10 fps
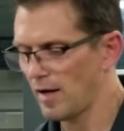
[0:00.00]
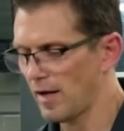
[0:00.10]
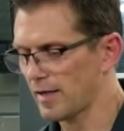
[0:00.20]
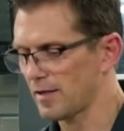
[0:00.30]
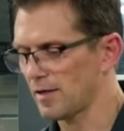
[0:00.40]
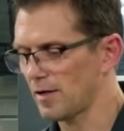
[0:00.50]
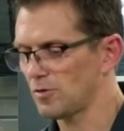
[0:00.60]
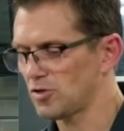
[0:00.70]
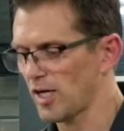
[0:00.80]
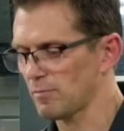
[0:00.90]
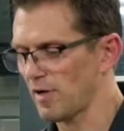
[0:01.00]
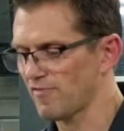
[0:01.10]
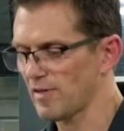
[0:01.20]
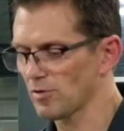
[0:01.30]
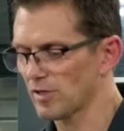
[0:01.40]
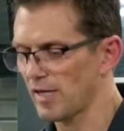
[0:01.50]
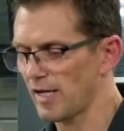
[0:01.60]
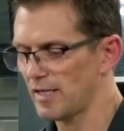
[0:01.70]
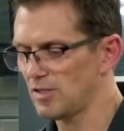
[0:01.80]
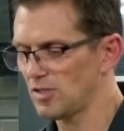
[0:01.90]
I can go check my feeler
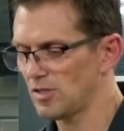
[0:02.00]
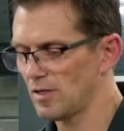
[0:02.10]
gauge